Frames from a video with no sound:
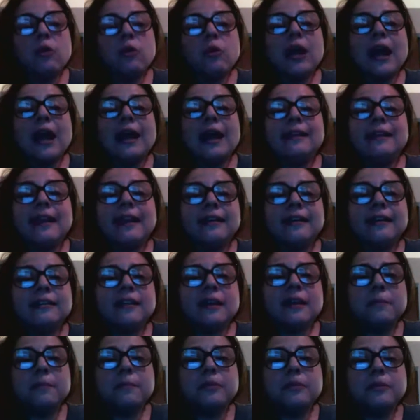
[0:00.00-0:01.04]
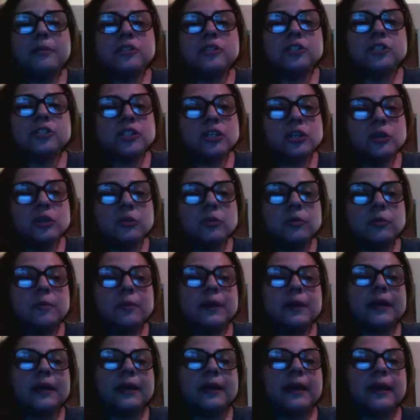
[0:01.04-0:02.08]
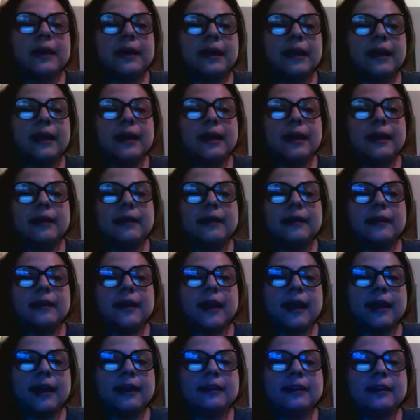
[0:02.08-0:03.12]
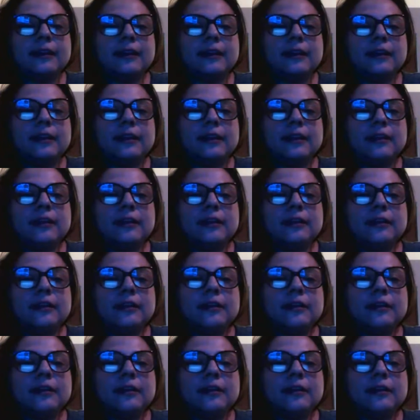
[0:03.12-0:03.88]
Well, I like numbers too, but again, it